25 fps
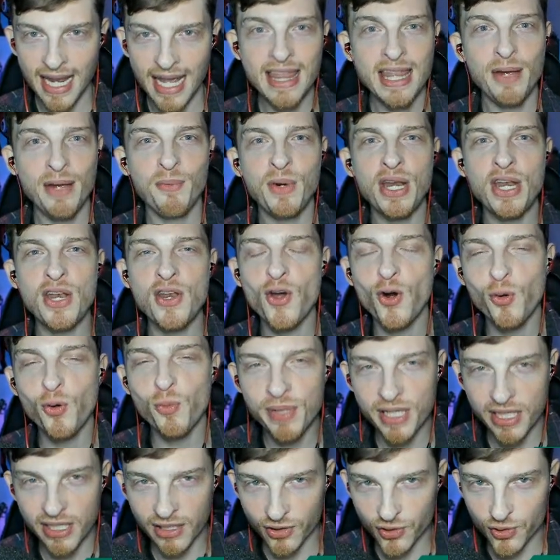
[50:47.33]
And then when No
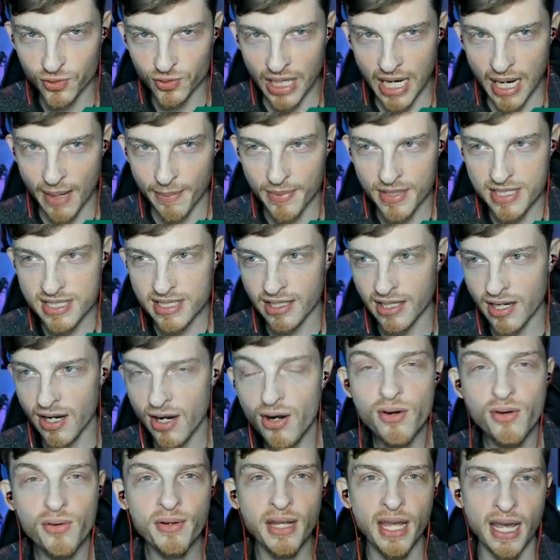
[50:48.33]
Build dropped, I was like,
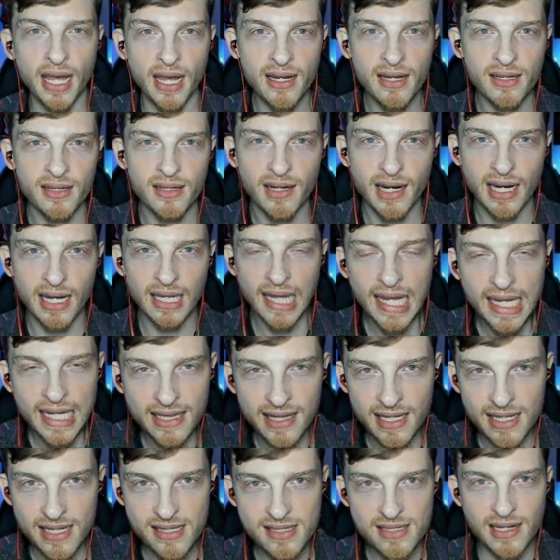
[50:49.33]
oh, okay, I
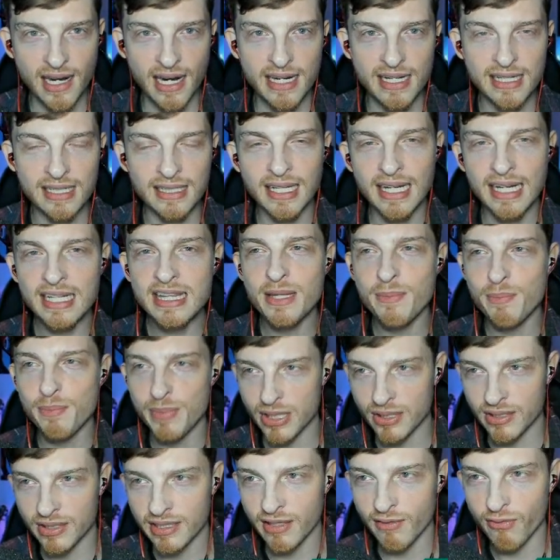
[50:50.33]
like this. I didn't like the
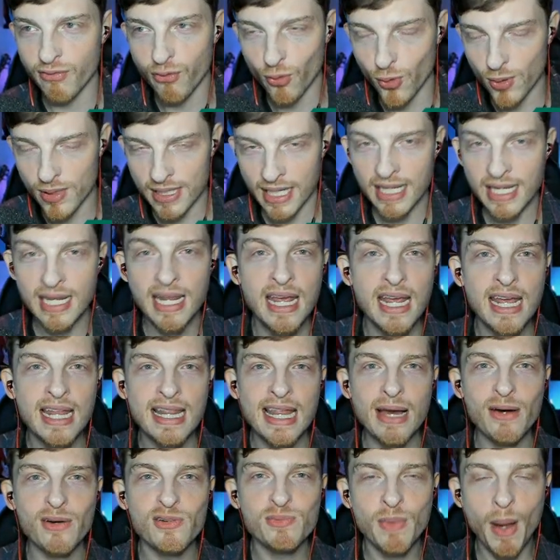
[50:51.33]
building of Fortnite.
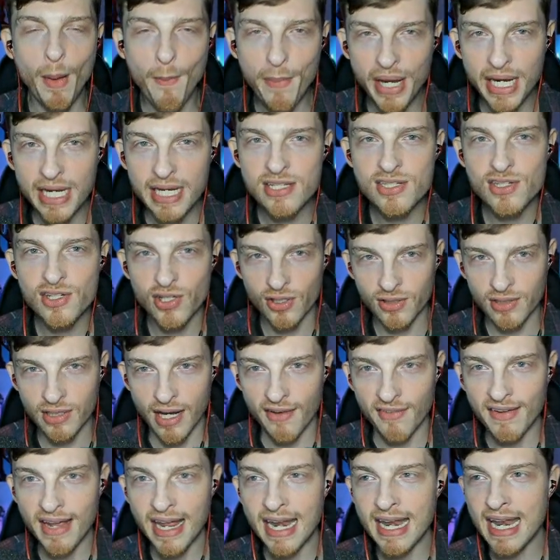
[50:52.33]
That was my biggest
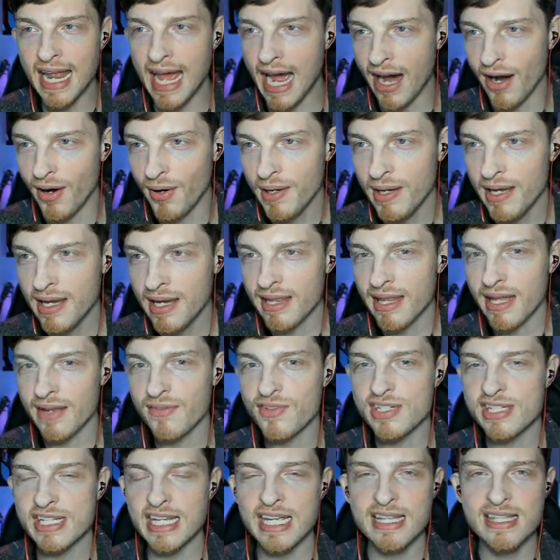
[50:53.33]
turnoff. And now they've
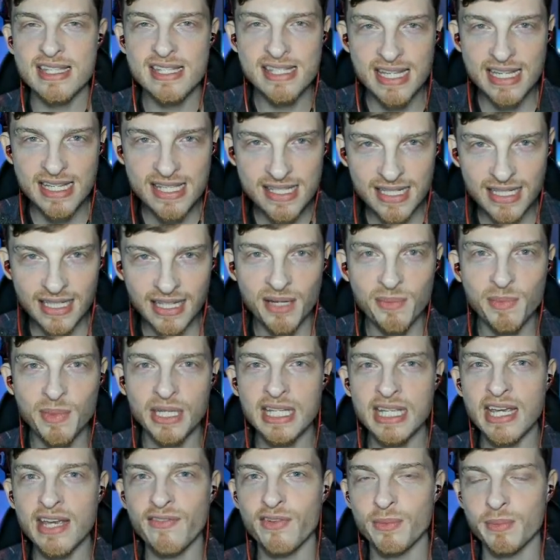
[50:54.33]
just consistently
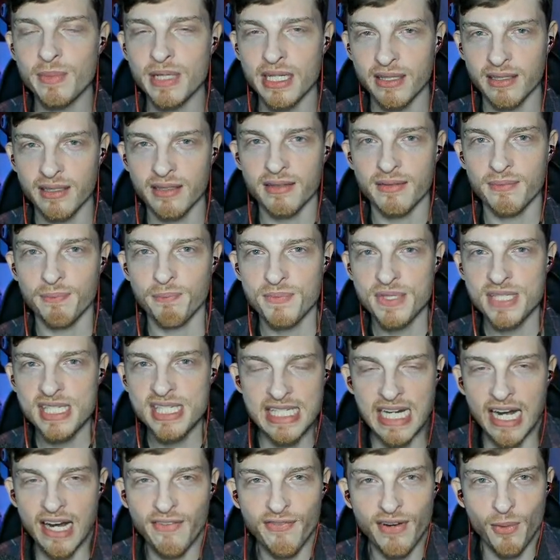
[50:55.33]
been giving me
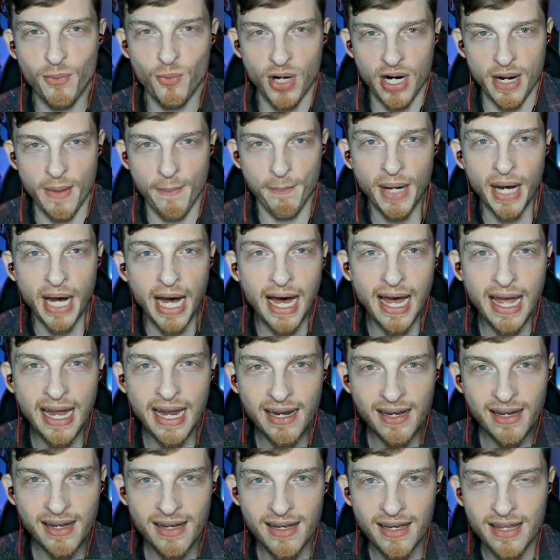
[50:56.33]
stuff I want to
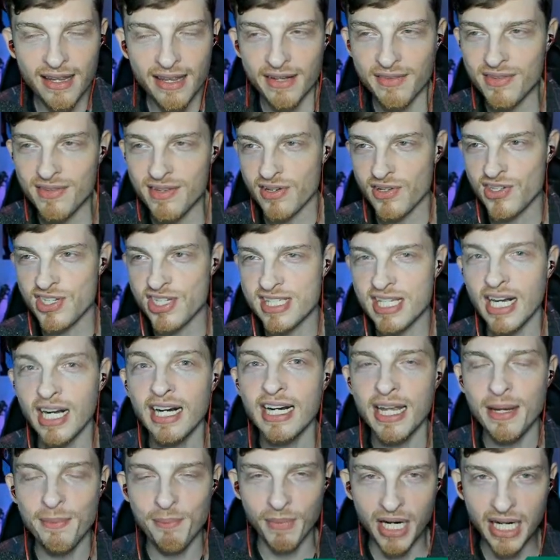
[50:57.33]
buy. They're
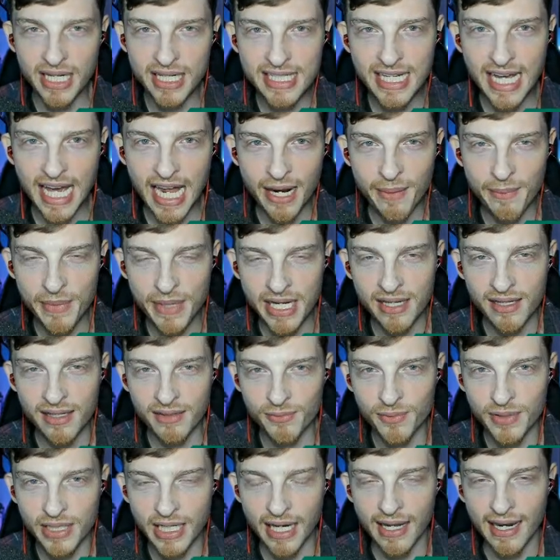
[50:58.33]
sucking money out of me.
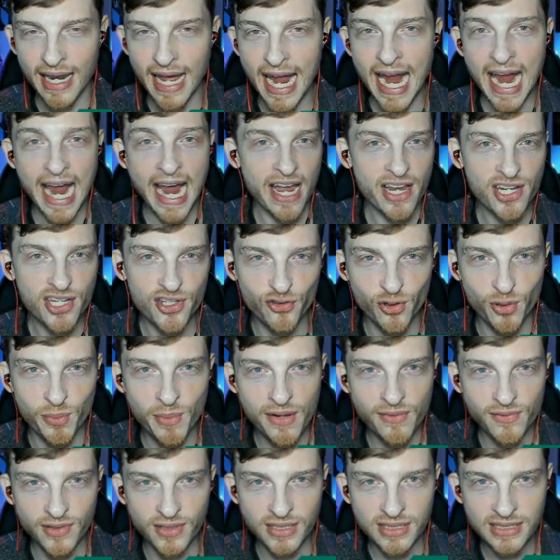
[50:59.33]
We got Ash from
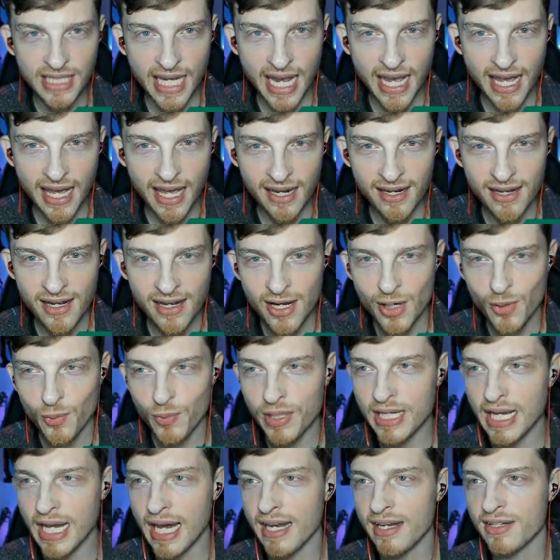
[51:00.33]
Evil Dead.
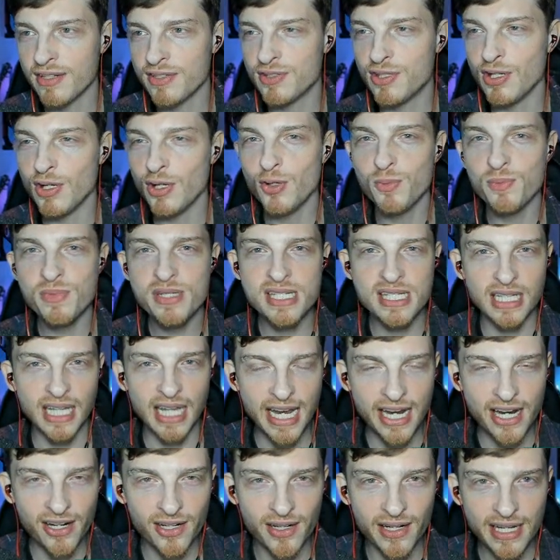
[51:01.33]
We got
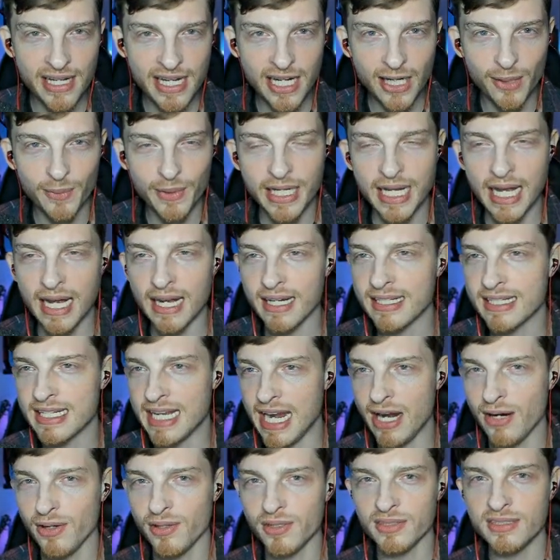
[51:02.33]
Doomslayer in here. We got
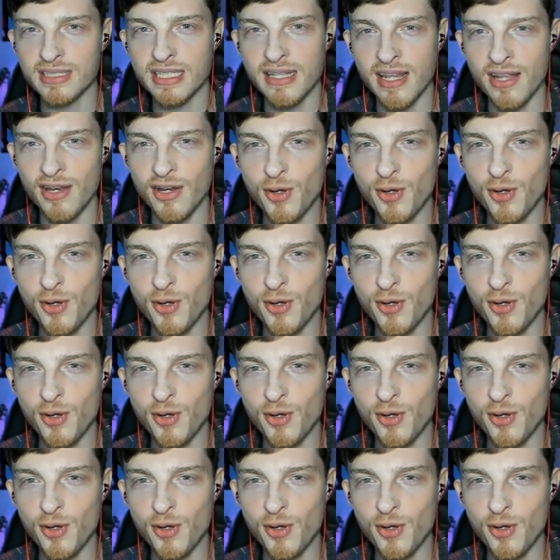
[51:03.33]
Geralt in the